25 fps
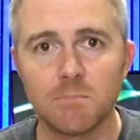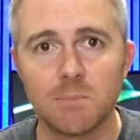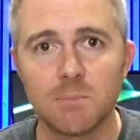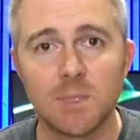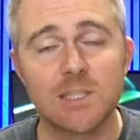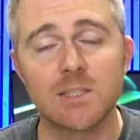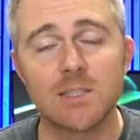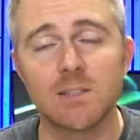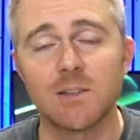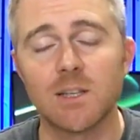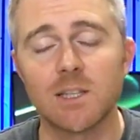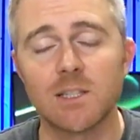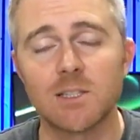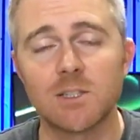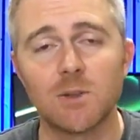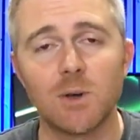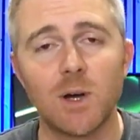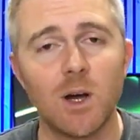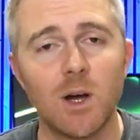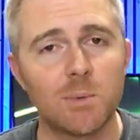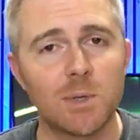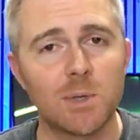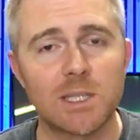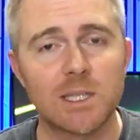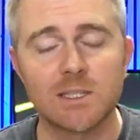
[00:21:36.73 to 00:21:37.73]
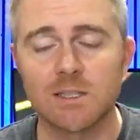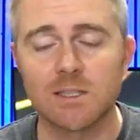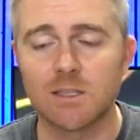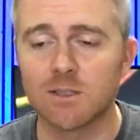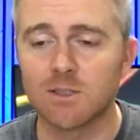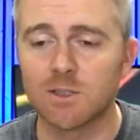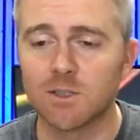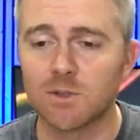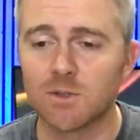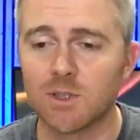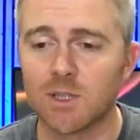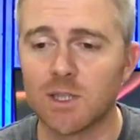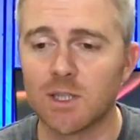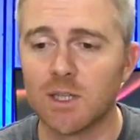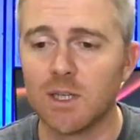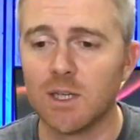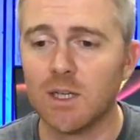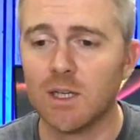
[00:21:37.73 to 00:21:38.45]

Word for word: Best of luck to you. I hope it gets there sooner.